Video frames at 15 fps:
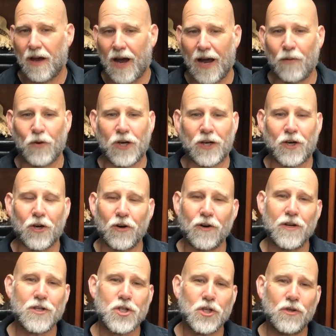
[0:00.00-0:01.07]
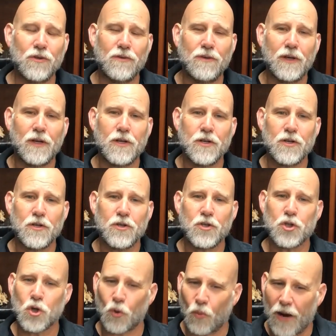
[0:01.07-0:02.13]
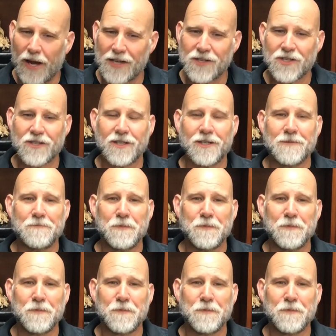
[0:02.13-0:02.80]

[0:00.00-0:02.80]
I would encourage you to rest.